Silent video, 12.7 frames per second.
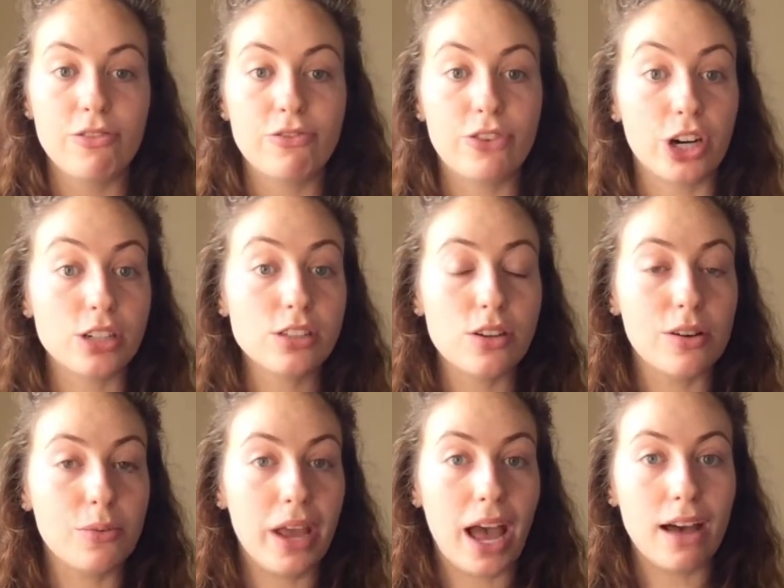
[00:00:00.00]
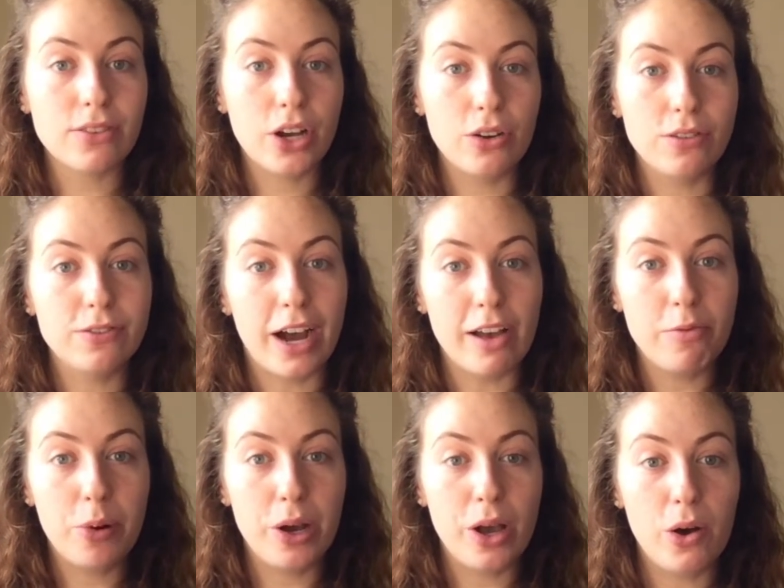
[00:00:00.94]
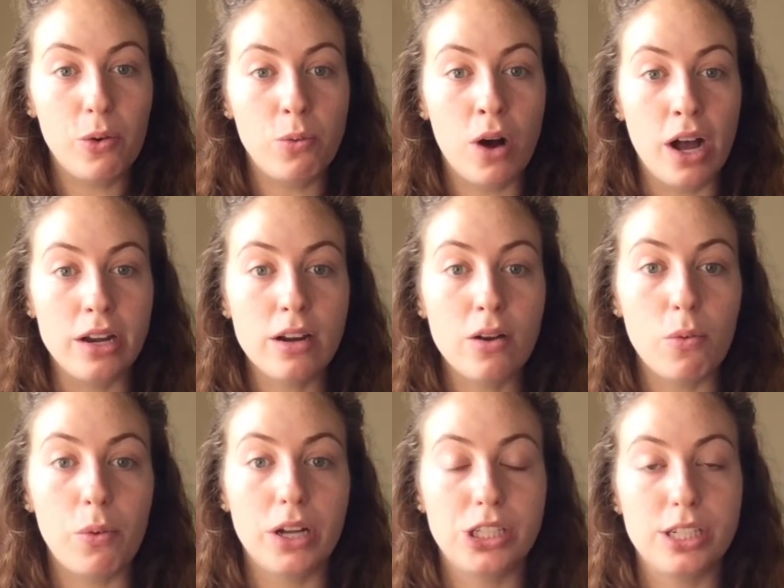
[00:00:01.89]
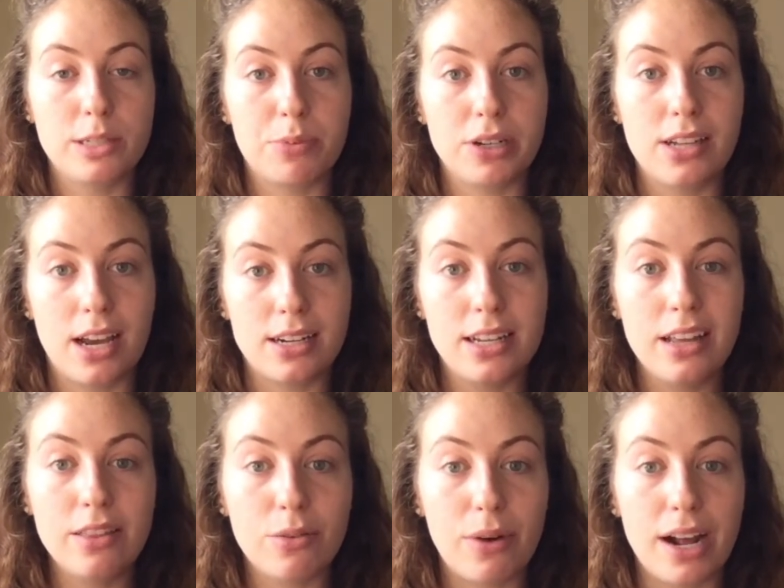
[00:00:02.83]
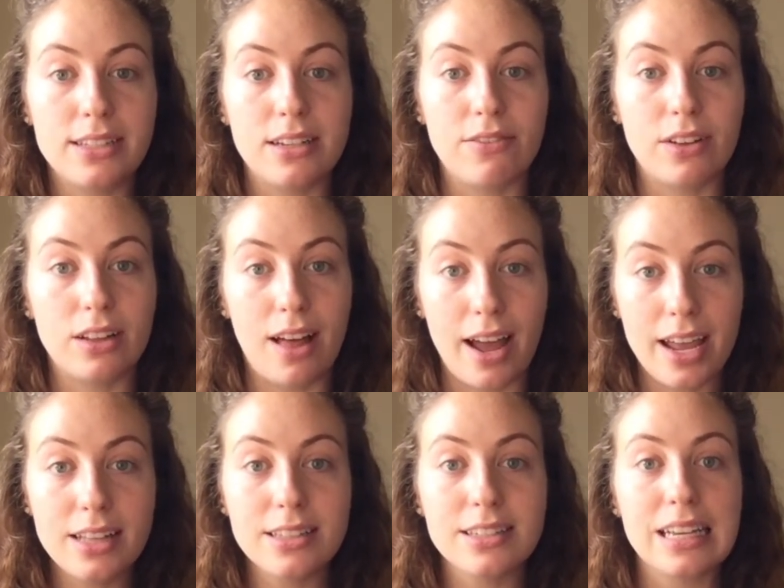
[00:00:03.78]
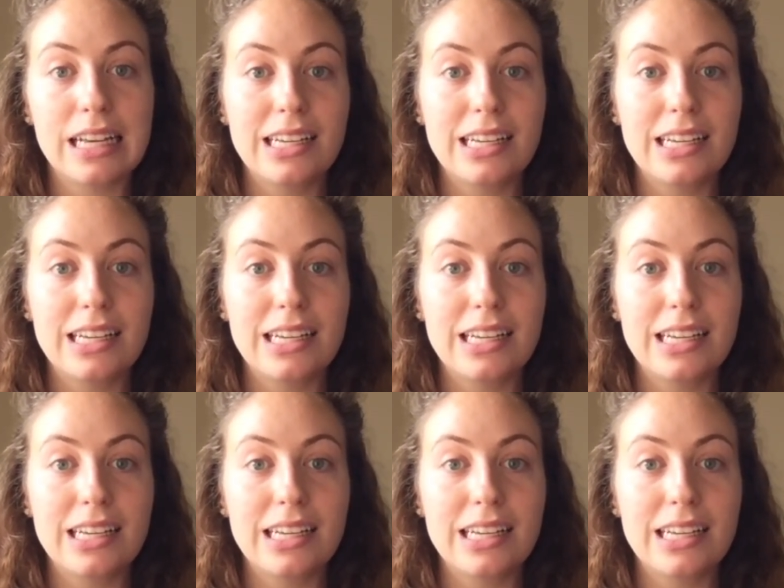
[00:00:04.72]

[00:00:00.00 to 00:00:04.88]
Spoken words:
First, we have code 5.01, which is protecting the rights of clients,